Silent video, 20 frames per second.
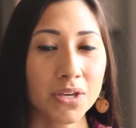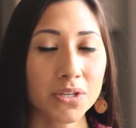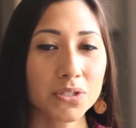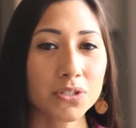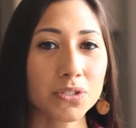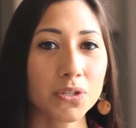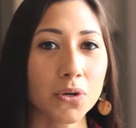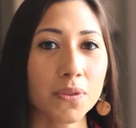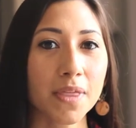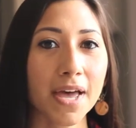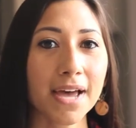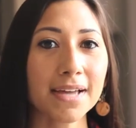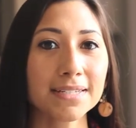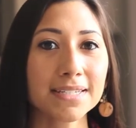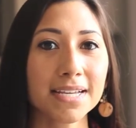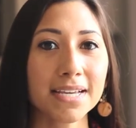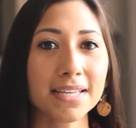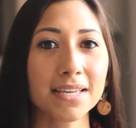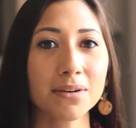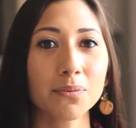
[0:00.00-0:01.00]
So that
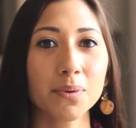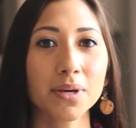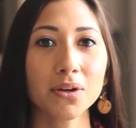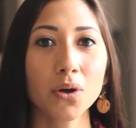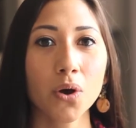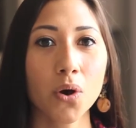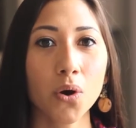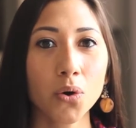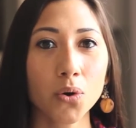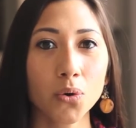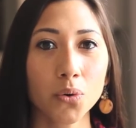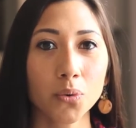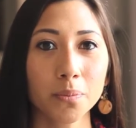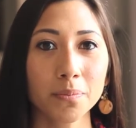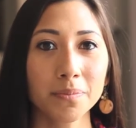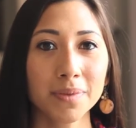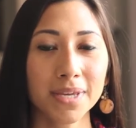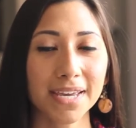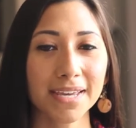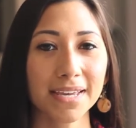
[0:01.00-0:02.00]
day they went
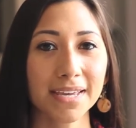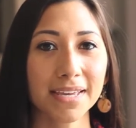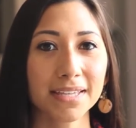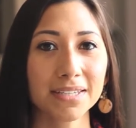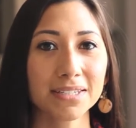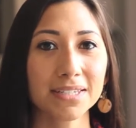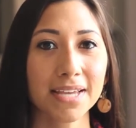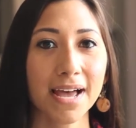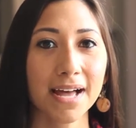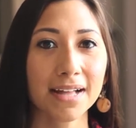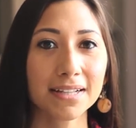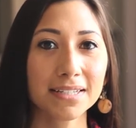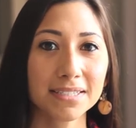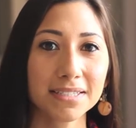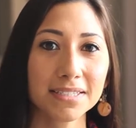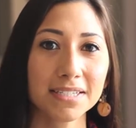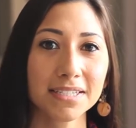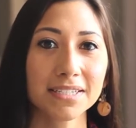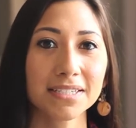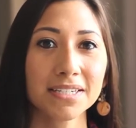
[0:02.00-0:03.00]
home and
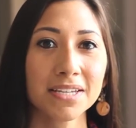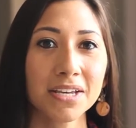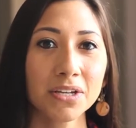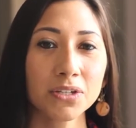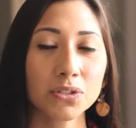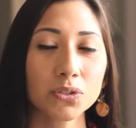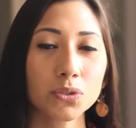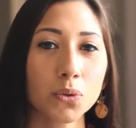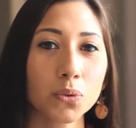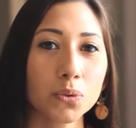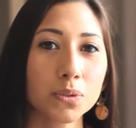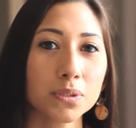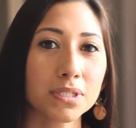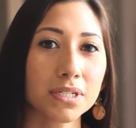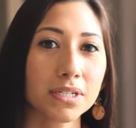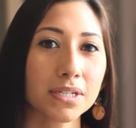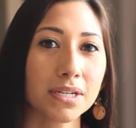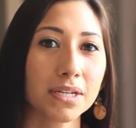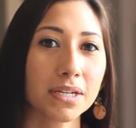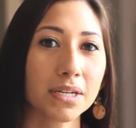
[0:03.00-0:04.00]
Allison
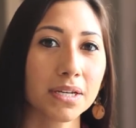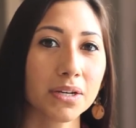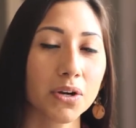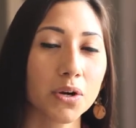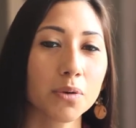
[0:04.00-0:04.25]
told uh,